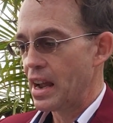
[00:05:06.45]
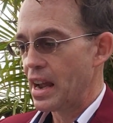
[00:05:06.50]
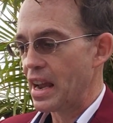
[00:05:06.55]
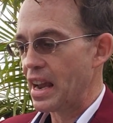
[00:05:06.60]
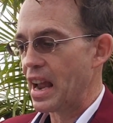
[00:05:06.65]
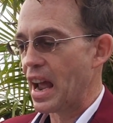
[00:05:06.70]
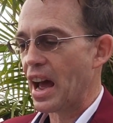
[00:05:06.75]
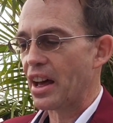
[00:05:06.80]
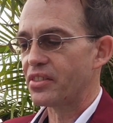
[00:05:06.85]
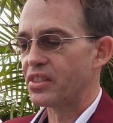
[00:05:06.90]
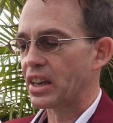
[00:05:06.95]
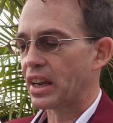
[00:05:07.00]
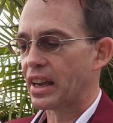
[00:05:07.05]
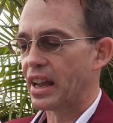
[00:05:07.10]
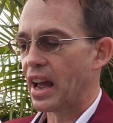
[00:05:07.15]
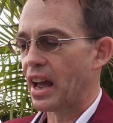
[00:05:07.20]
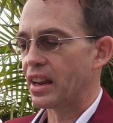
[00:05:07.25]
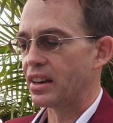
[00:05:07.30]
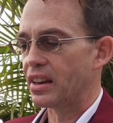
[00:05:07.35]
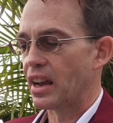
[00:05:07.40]
He had the
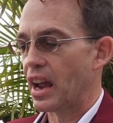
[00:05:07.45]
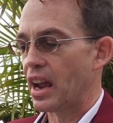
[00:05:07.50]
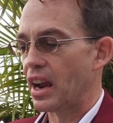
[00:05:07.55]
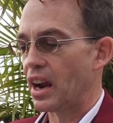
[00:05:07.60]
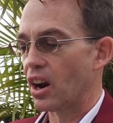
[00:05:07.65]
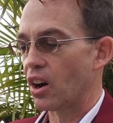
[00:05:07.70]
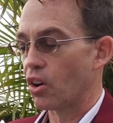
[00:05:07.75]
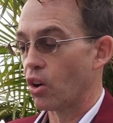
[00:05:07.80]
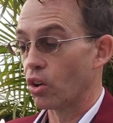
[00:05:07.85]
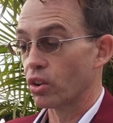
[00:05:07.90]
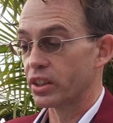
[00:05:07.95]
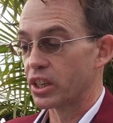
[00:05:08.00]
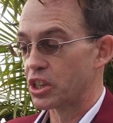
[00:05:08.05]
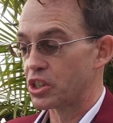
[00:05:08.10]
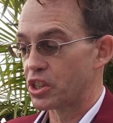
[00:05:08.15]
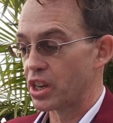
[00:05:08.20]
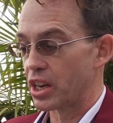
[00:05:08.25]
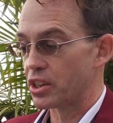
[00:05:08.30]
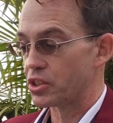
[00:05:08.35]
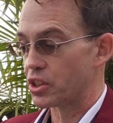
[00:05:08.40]
Ken hair, only
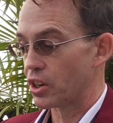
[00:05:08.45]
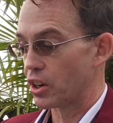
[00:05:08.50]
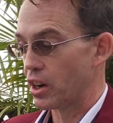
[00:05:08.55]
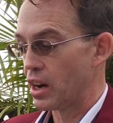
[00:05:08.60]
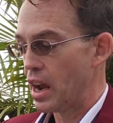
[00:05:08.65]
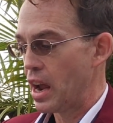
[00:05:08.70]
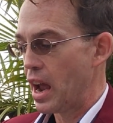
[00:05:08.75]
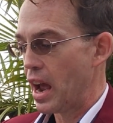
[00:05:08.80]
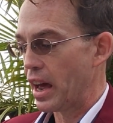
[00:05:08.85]
ginger,